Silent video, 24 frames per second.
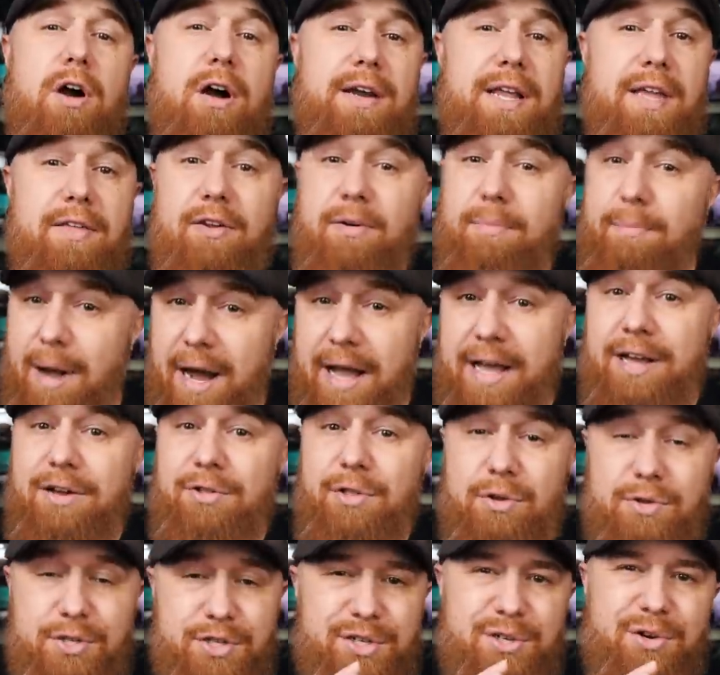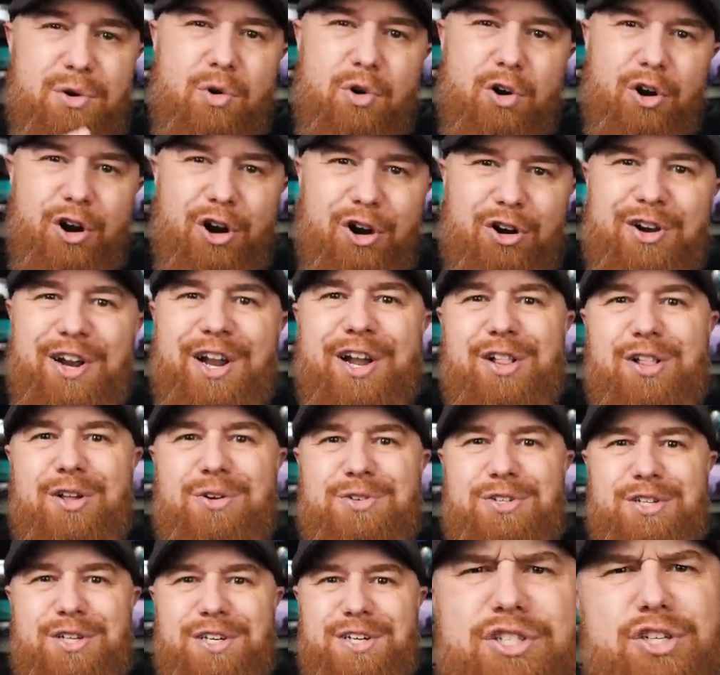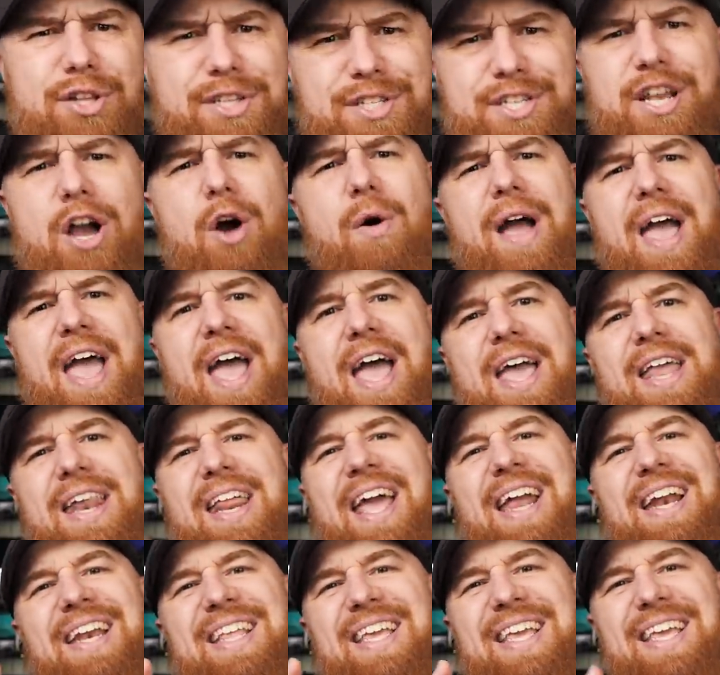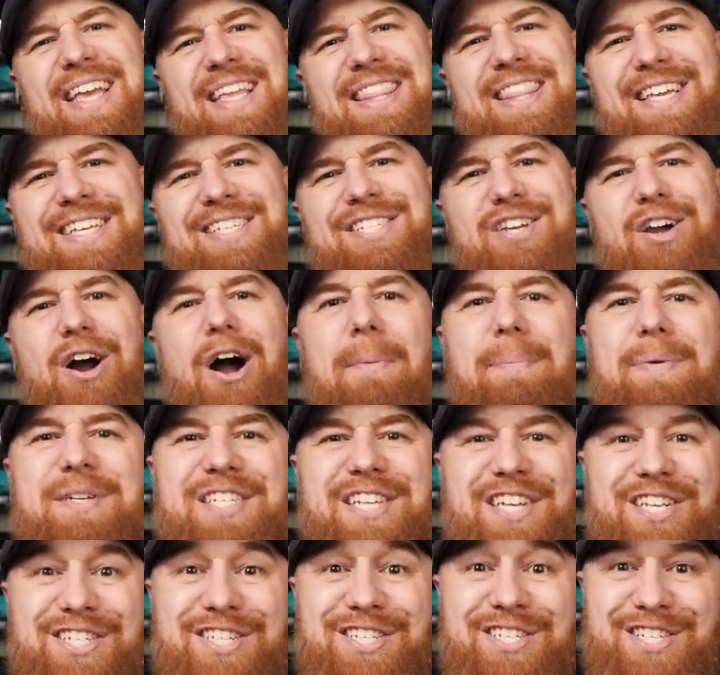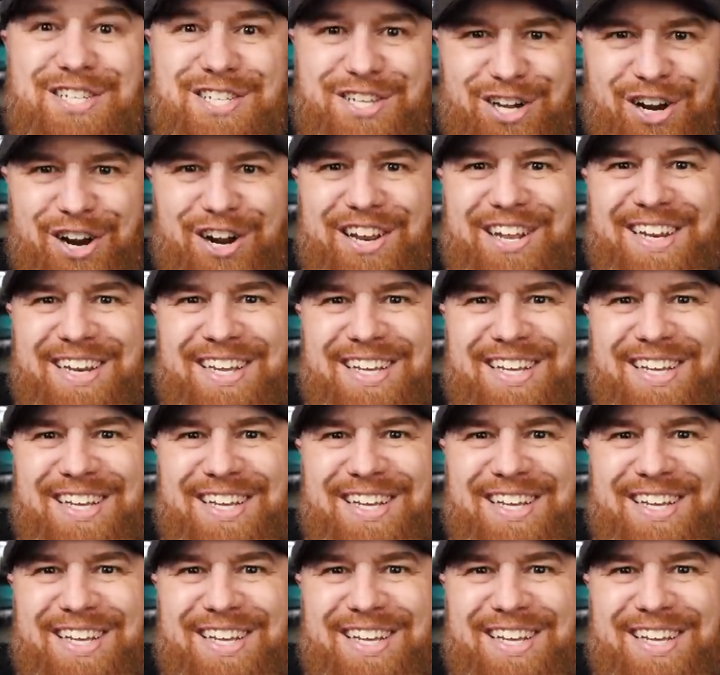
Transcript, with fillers: on either my enclosure or her enclosure. So let's go ahead and get this competition started.